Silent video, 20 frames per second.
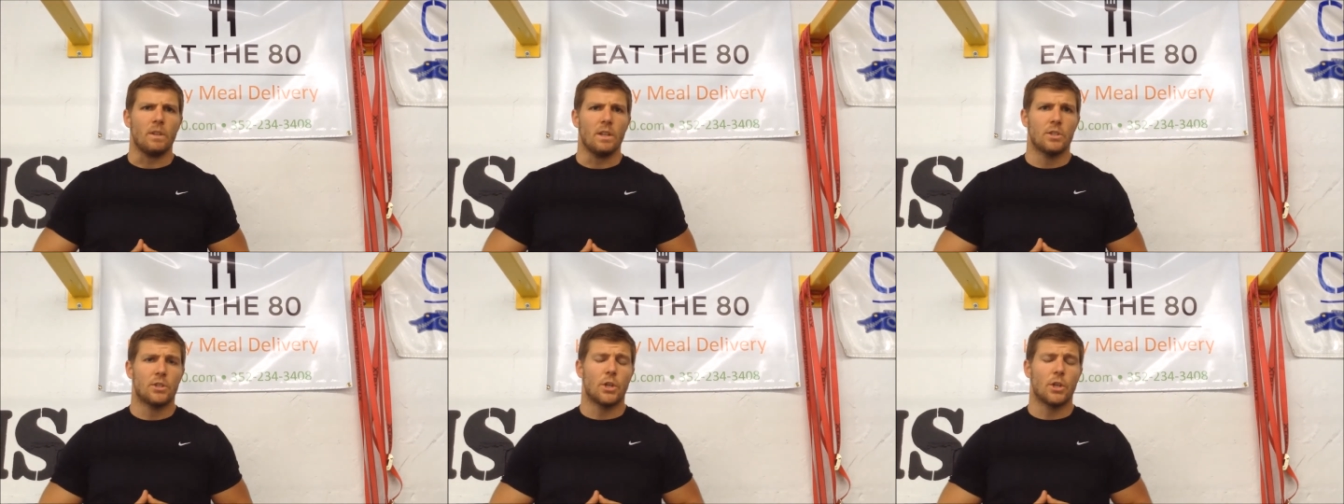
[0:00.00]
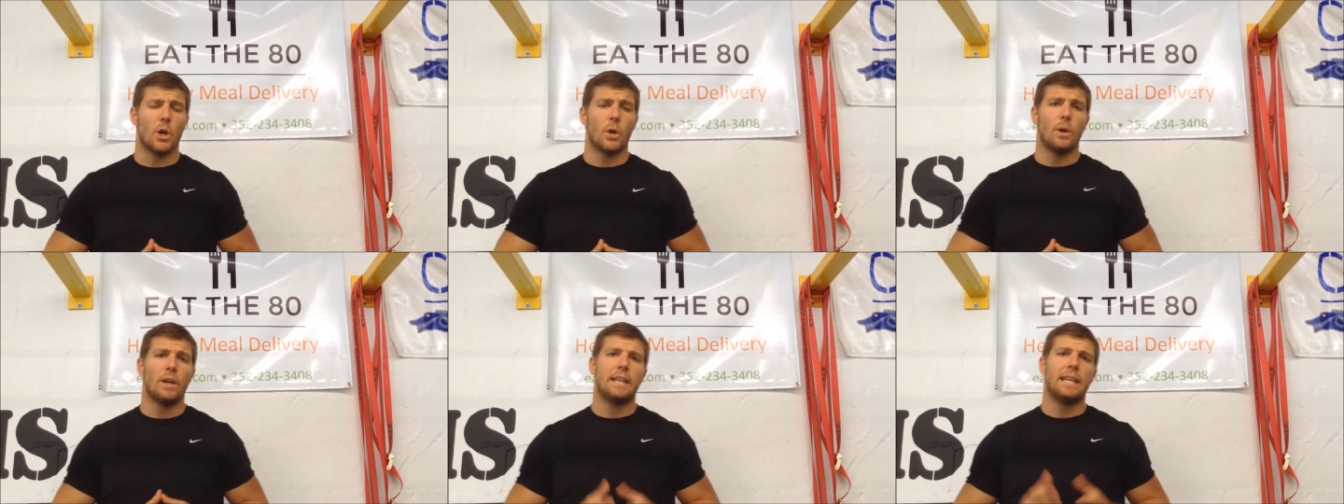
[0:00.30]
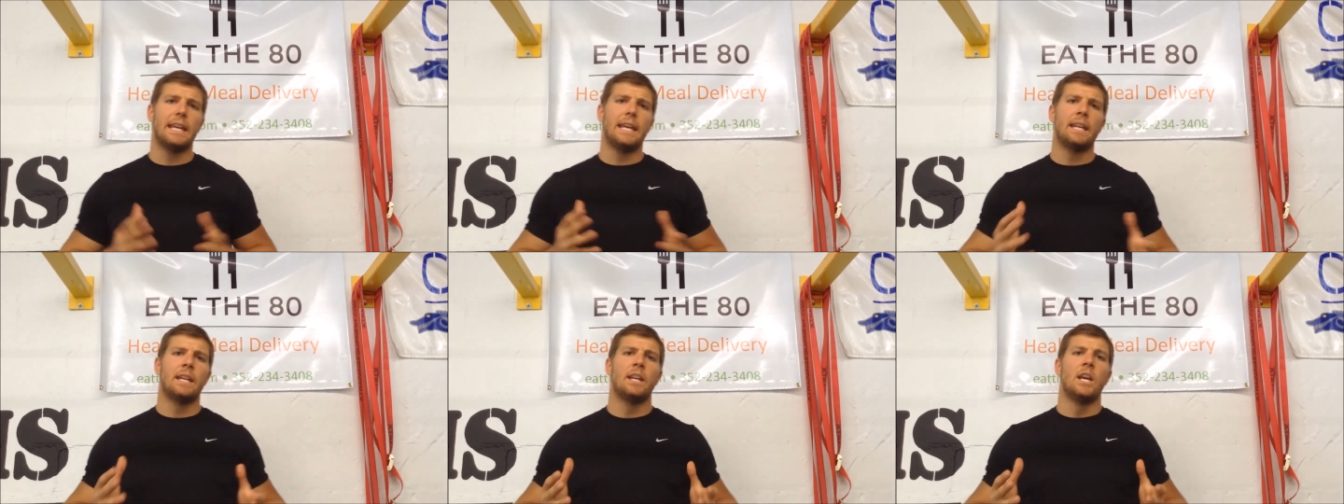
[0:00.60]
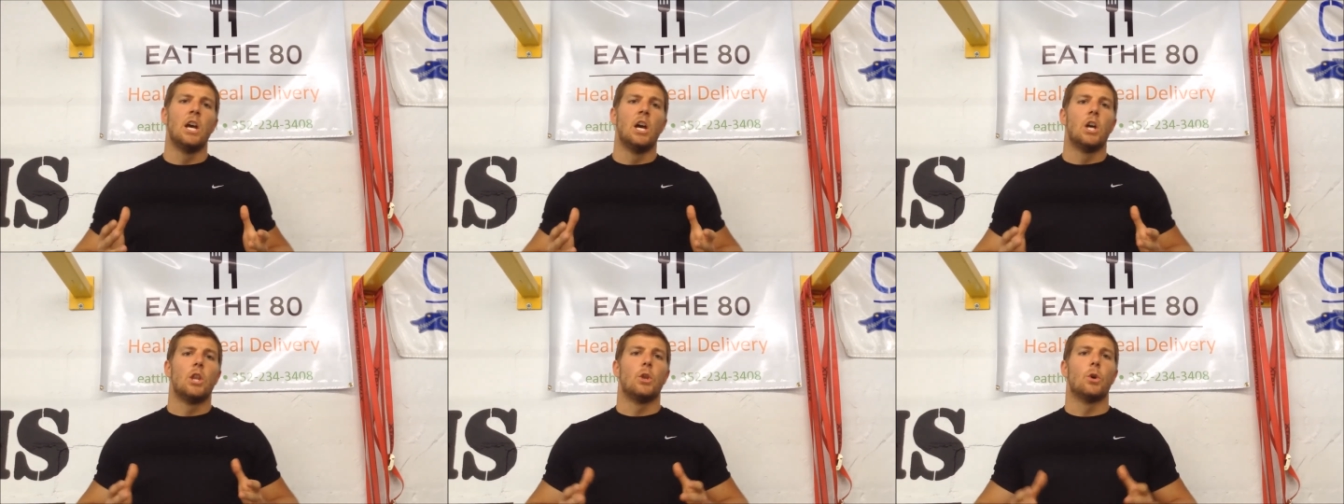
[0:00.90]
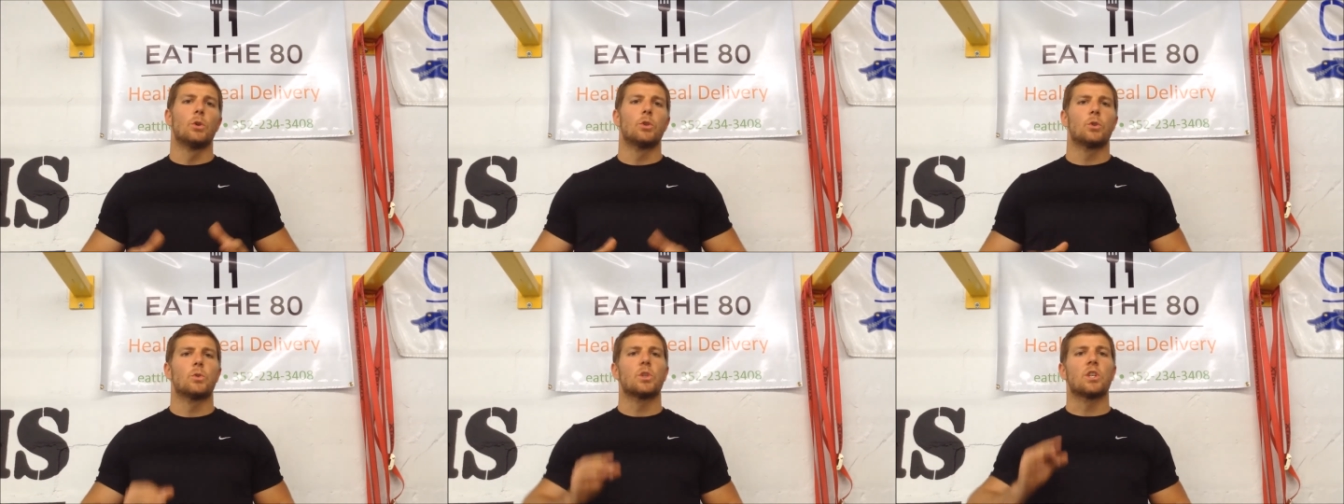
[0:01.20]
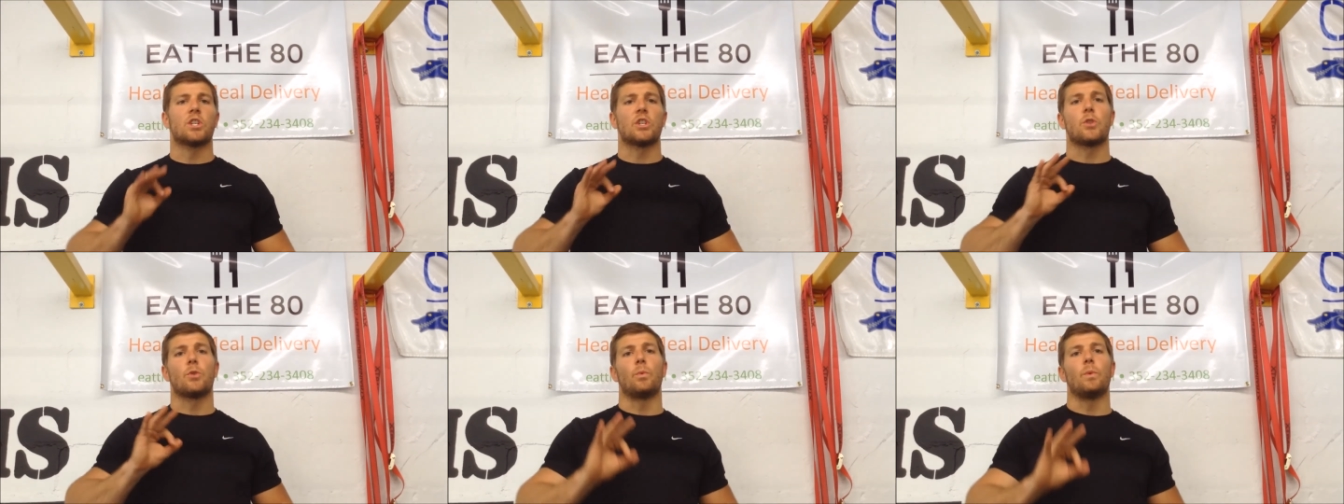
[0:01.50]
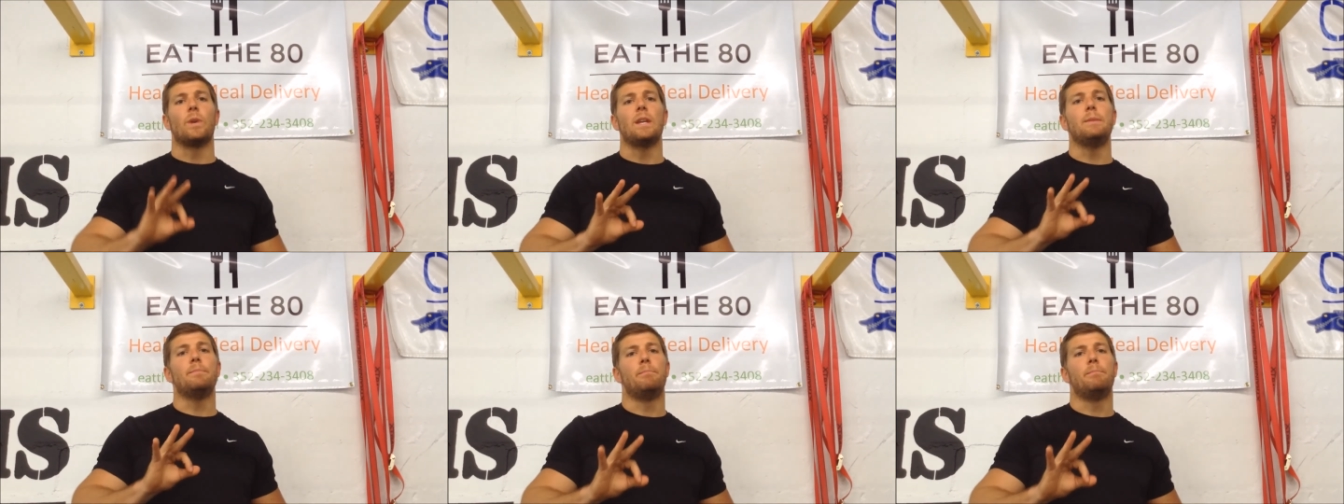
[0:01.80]
So again, those are just
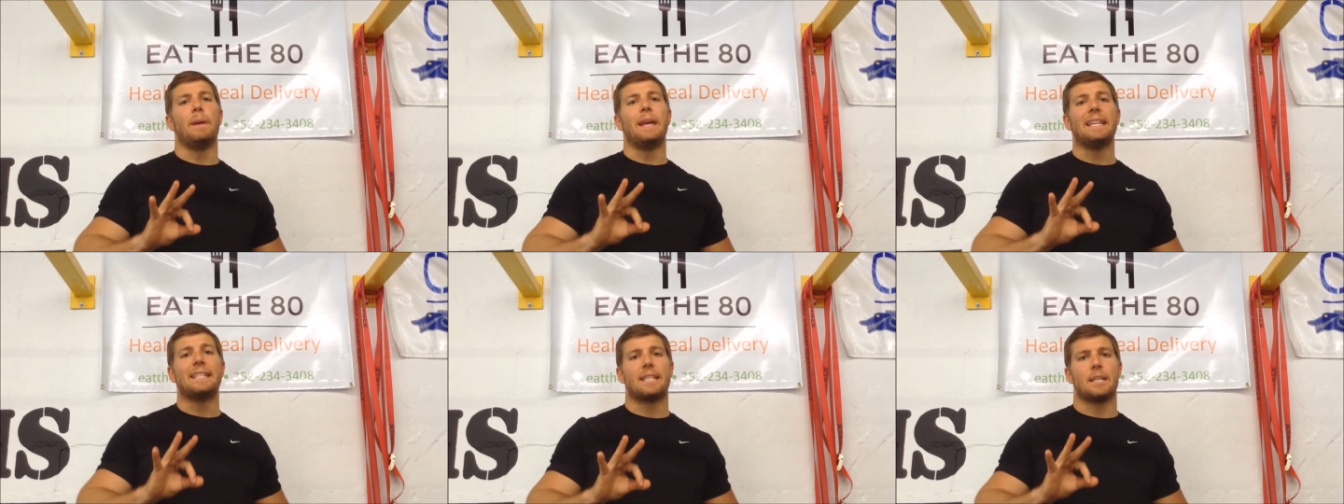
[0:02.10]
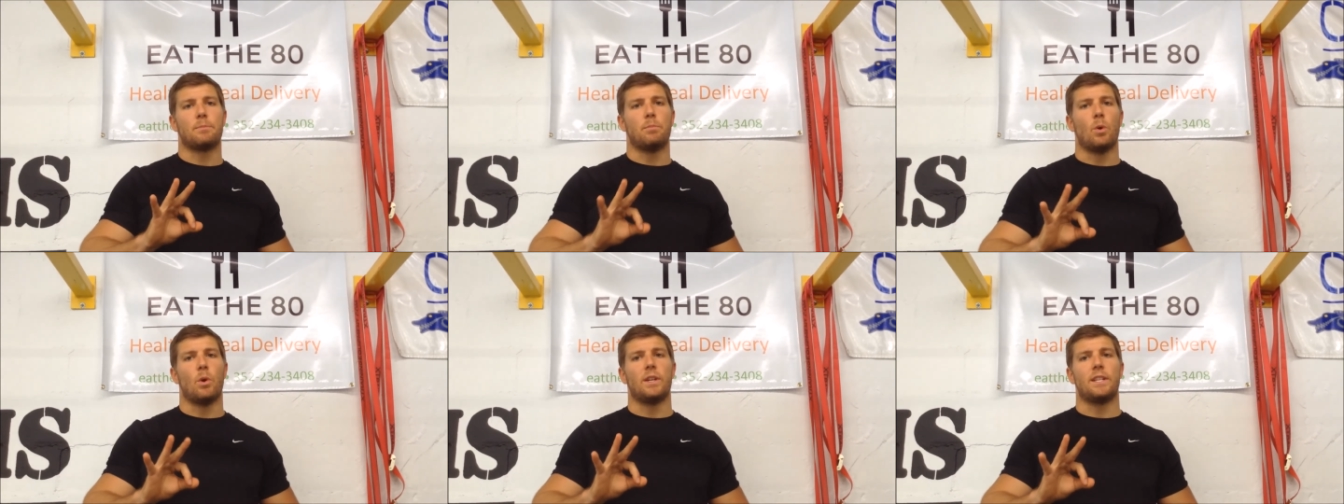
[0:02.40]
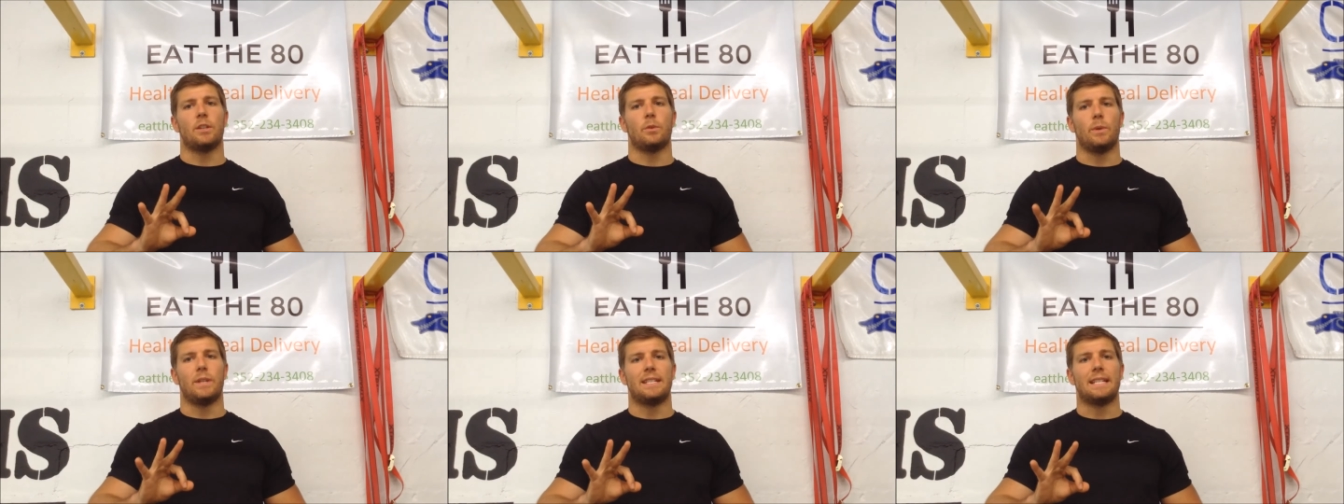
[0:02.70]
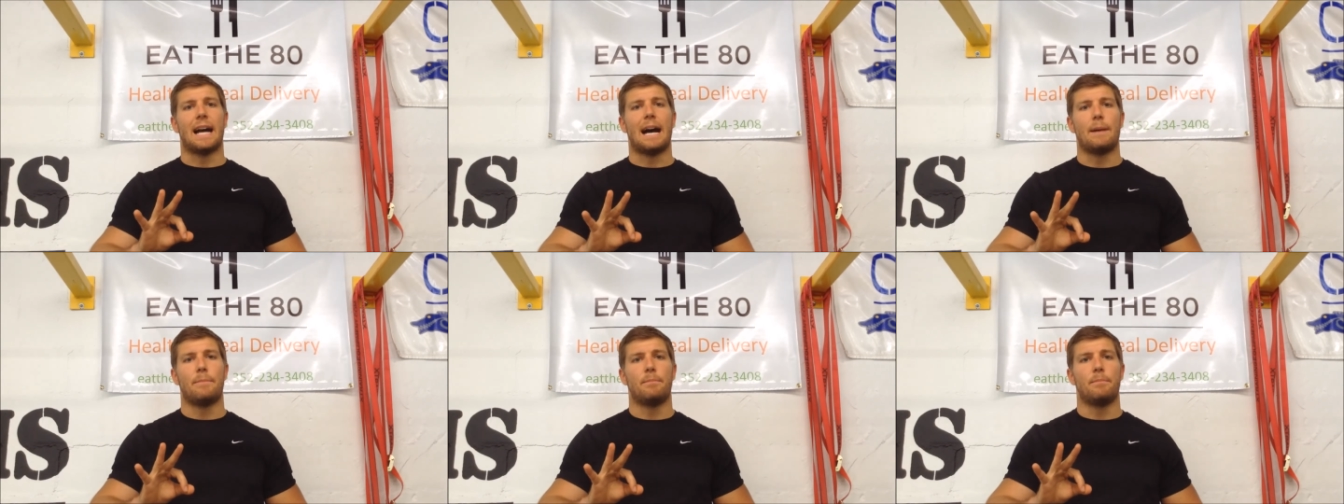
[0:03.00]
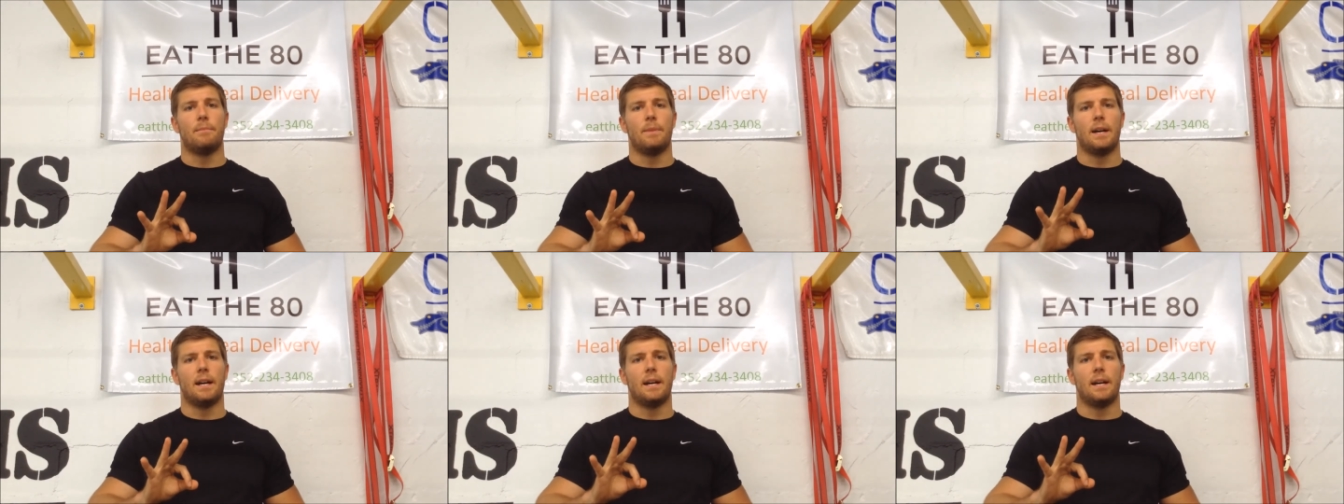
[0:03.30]
three basic points that we top,